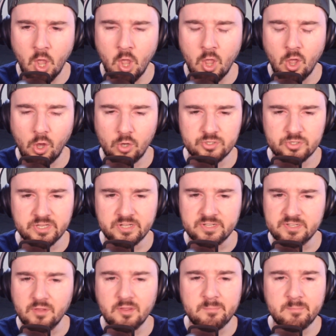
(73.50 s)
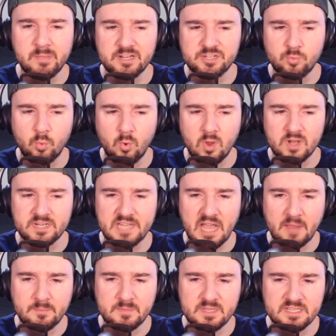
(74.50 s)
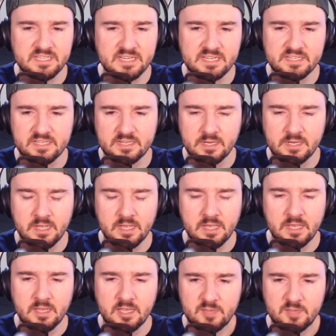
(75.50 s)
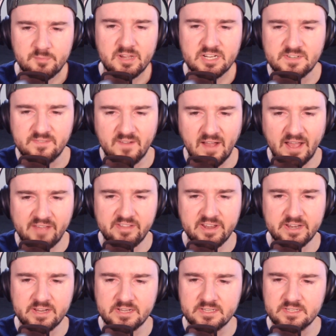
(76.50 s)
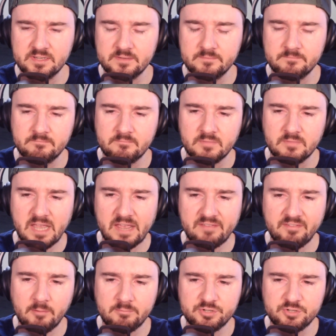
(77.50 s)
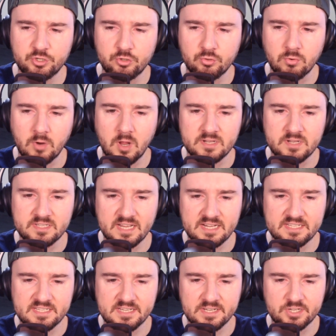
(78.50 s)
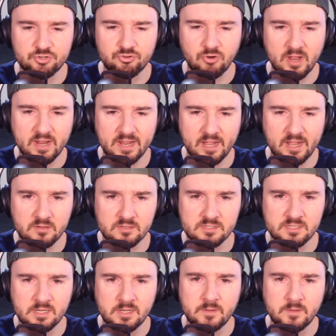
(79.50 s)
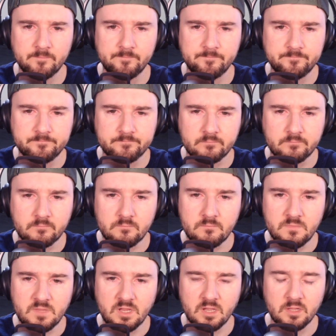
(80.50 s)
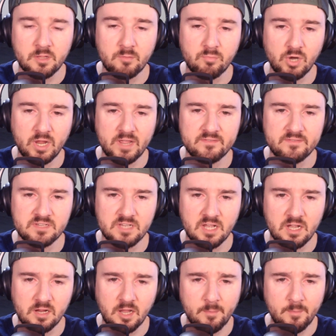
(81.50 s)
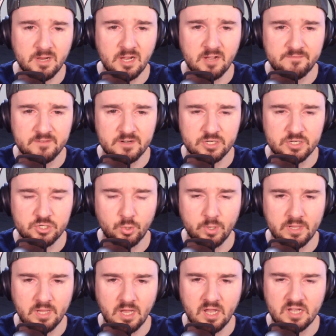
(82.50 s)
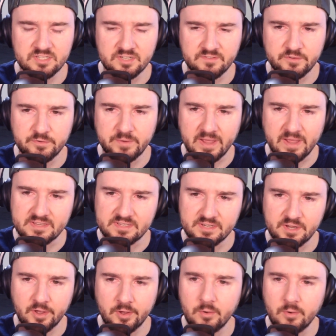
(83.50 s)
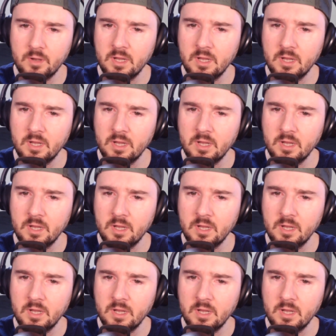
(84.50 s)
Olson's only pitched one time this season. He pitched five innings, gave up two runs, had six strikeouts. The Braves uh, coming off a Detroit loss a few days ago.